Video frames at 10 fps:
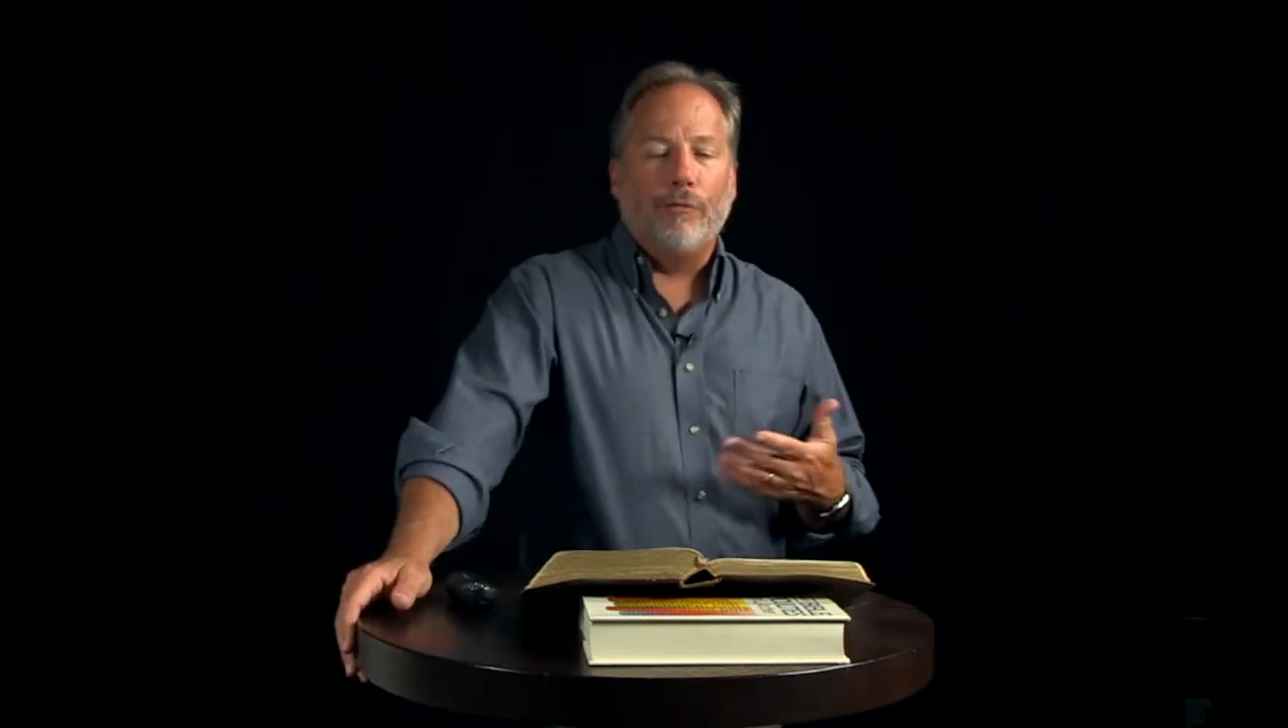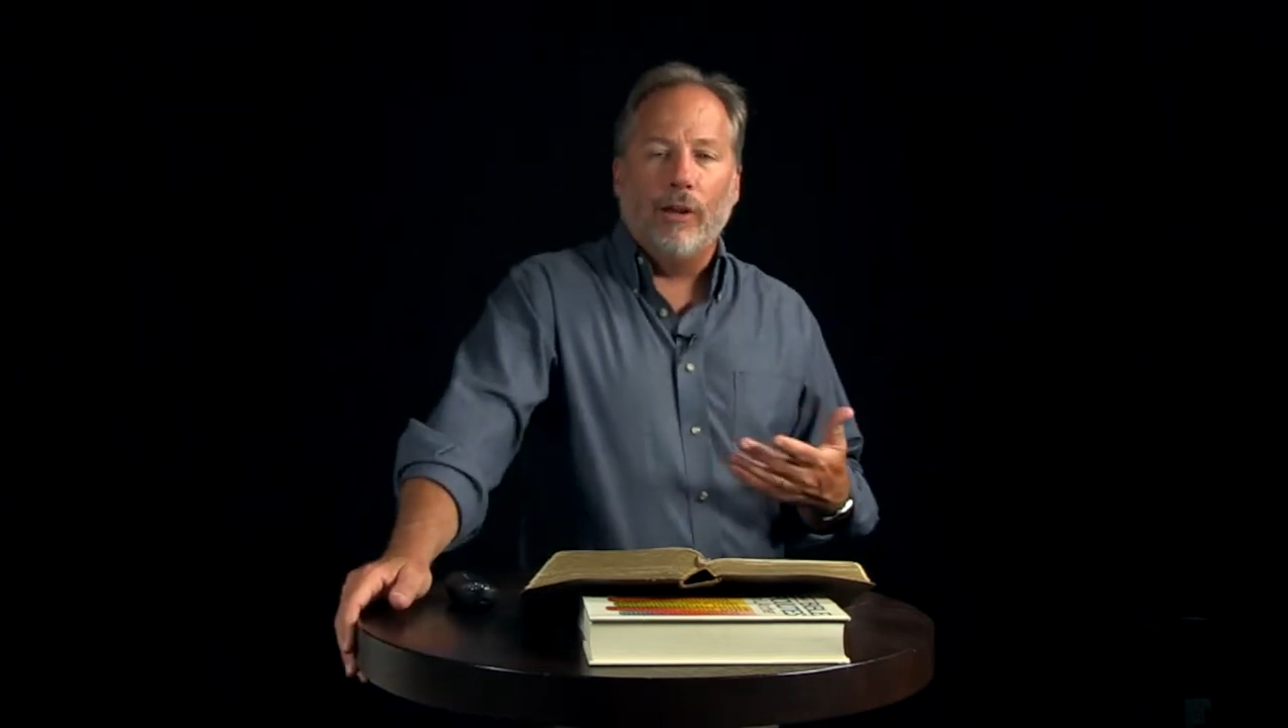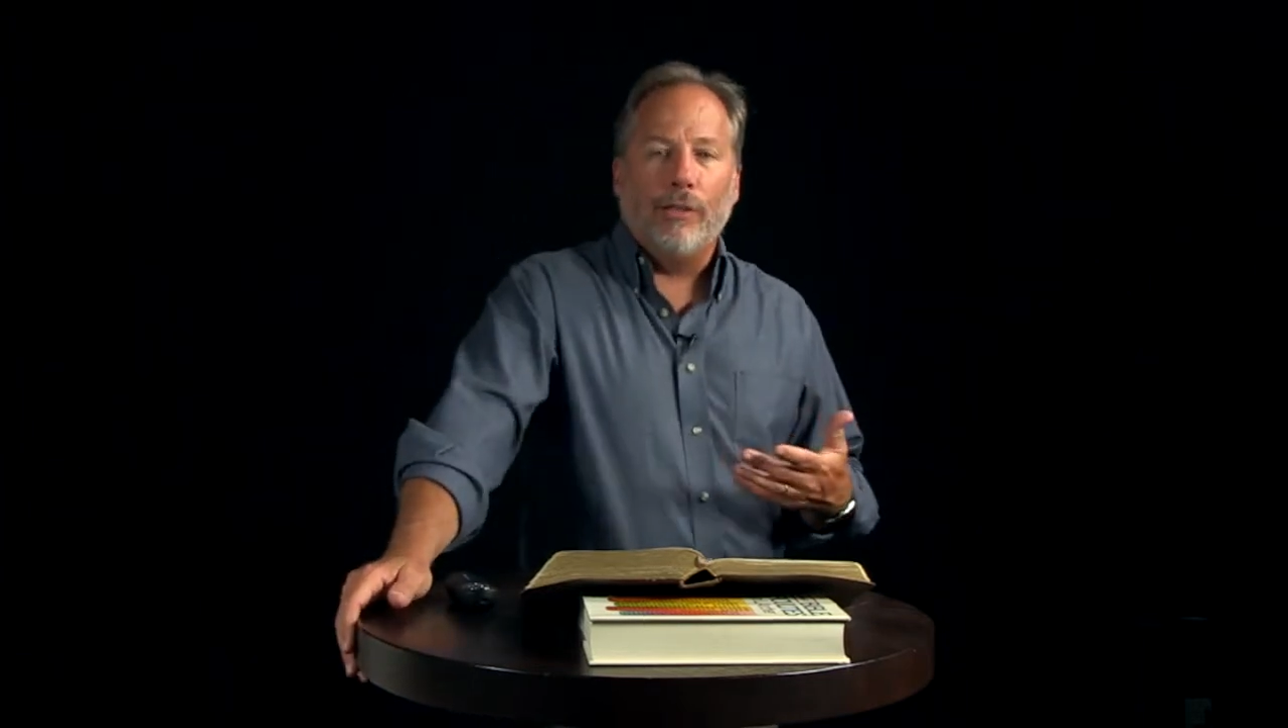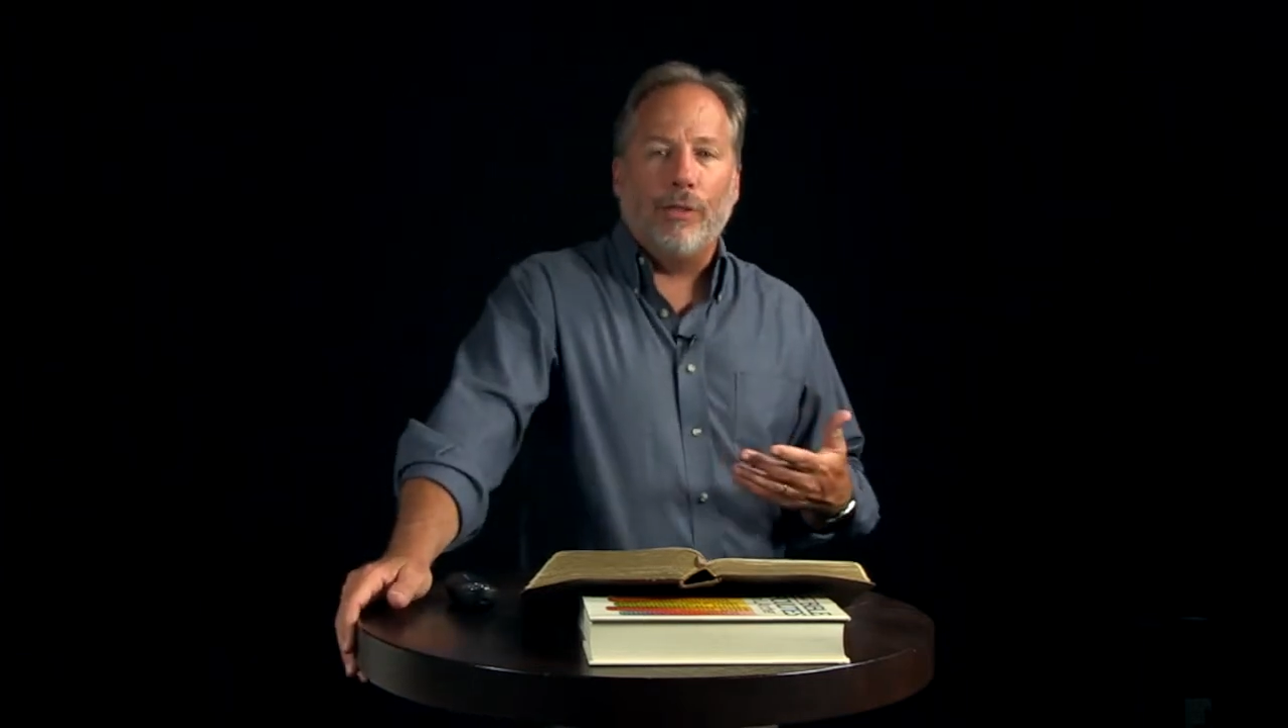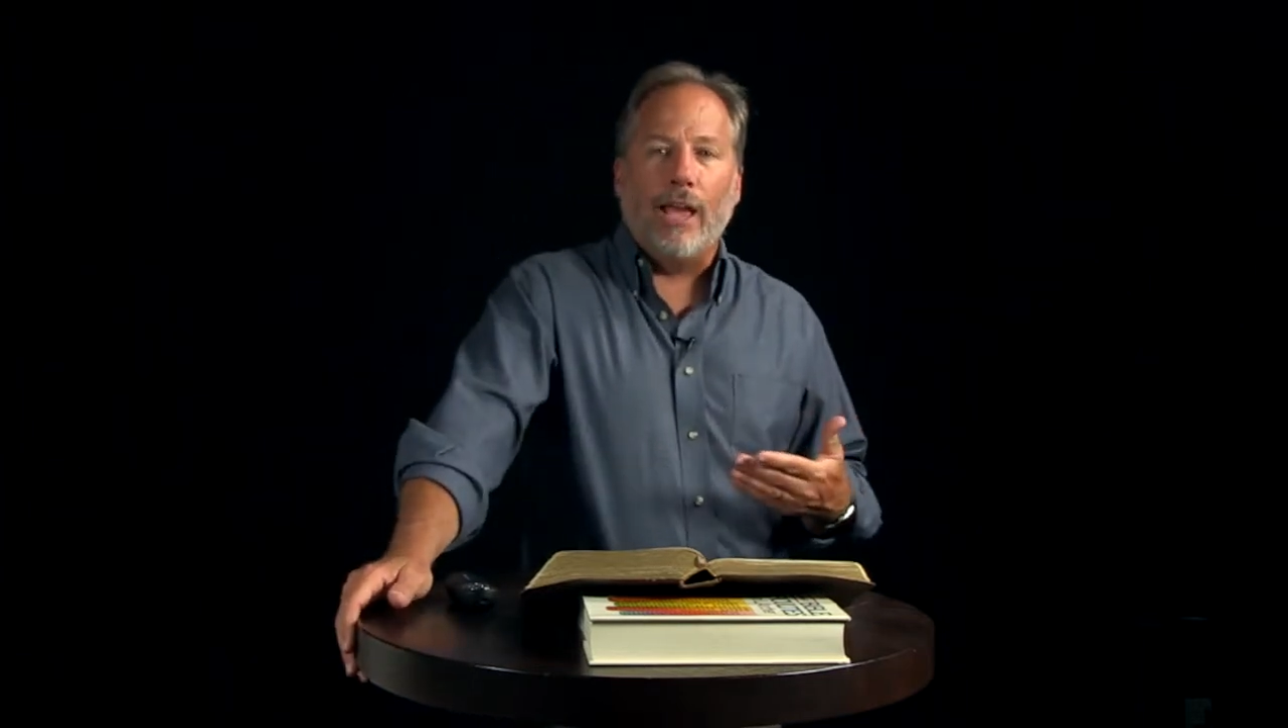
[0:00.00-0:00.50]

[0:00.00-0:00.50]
a funny thing